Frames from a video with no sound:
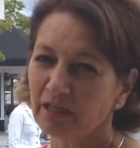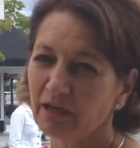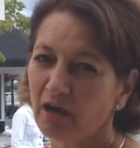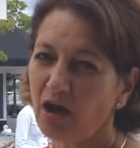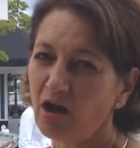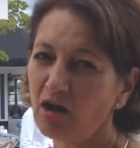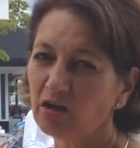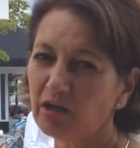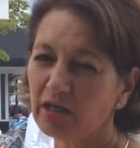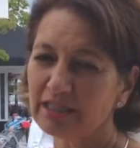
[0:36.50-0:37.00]

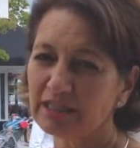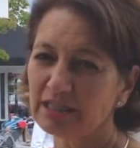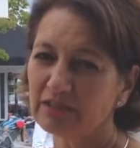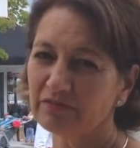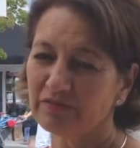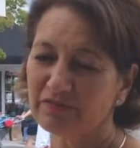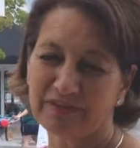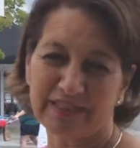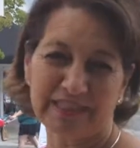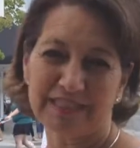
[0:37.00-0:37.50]
All kinds of
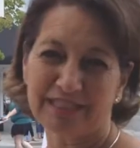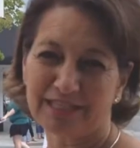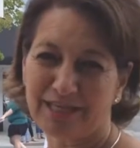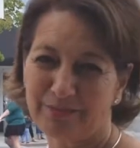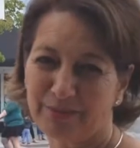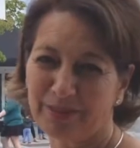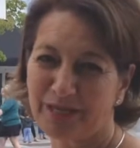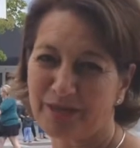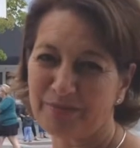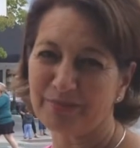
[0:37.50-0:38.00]
events
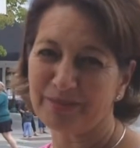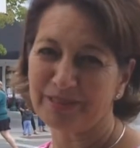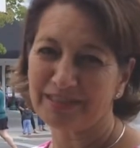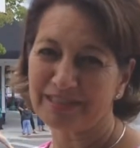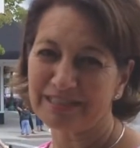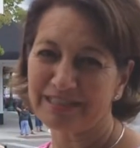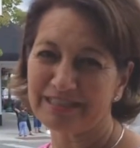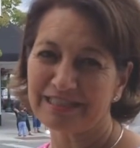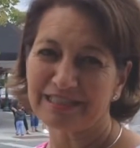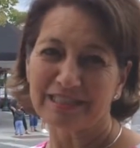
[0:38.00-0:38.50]
coming up in
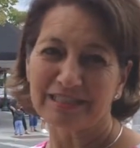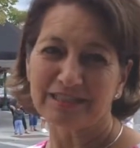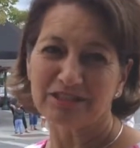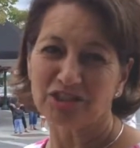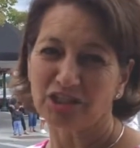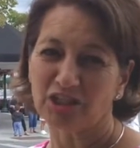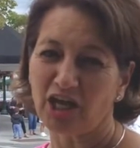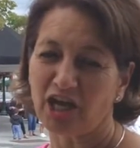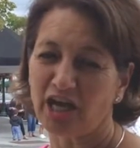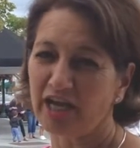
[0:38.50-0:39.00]

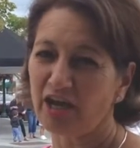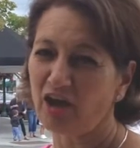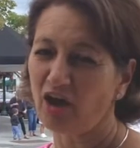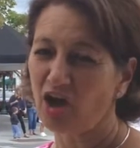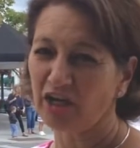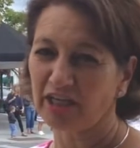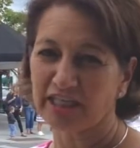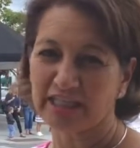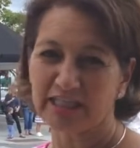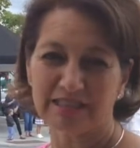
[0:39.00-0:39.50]
July,
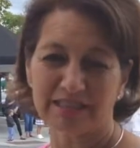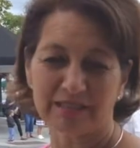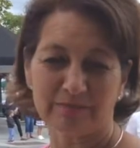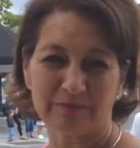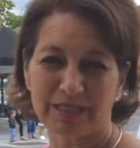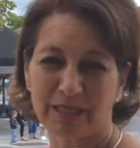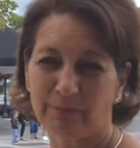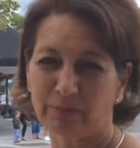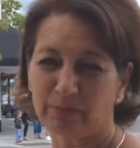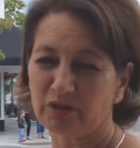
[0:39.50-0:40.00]
August,
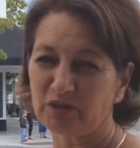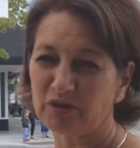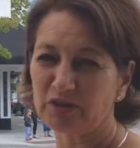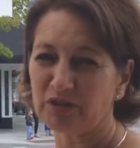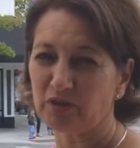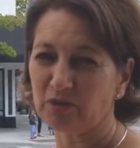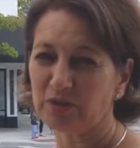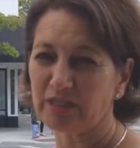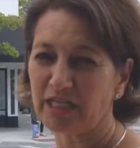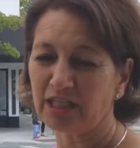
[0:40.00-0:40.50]
September,
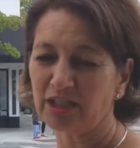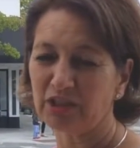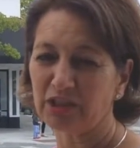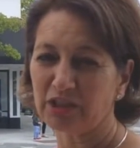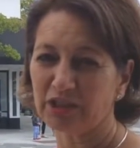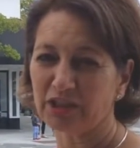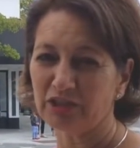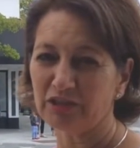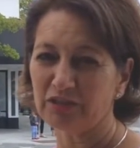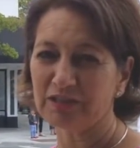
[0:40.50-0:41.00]
so take a look
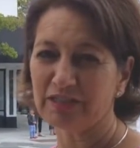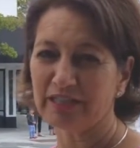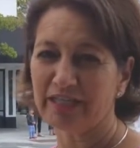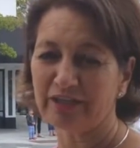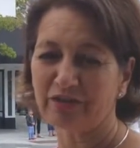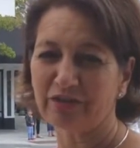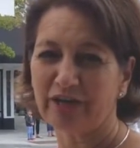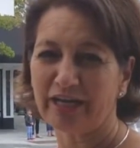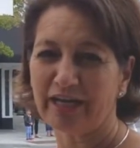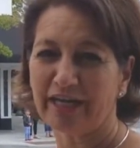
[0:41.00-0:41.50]
at the
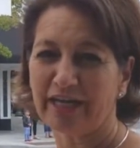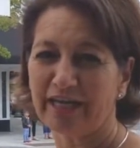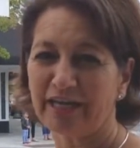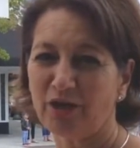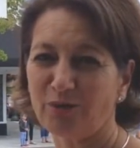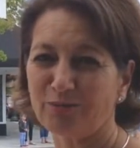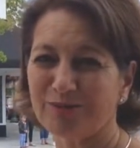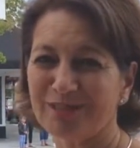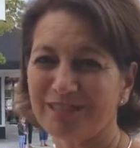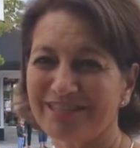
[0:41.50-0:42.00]
newsletter and
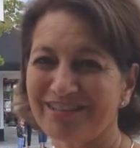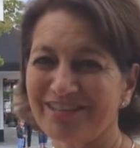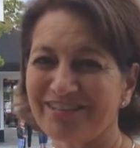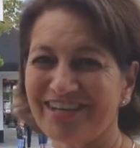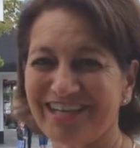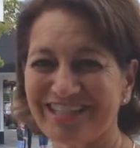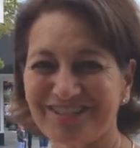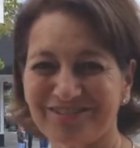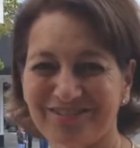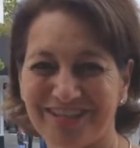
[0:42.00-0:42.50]
hope to see you
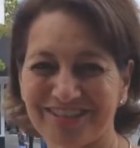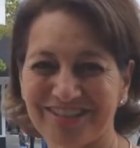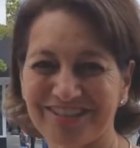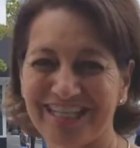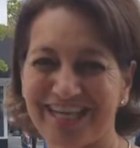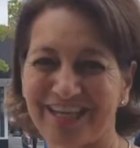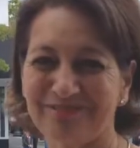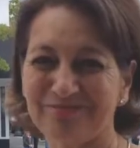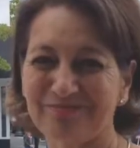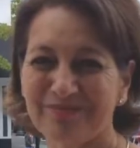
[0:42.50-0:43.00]
guys around
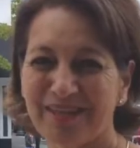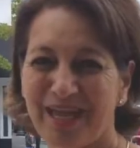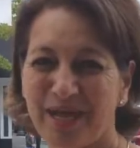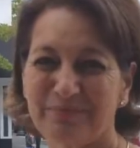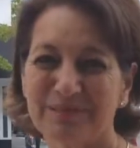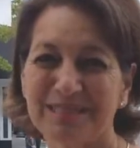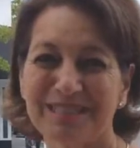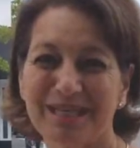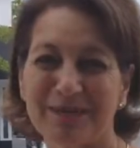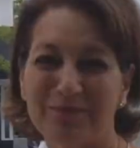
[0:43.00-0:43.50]
town.
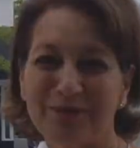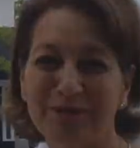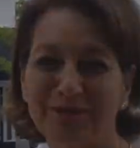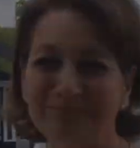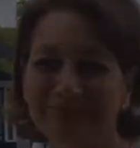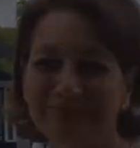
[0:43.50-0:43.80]
Happy summer.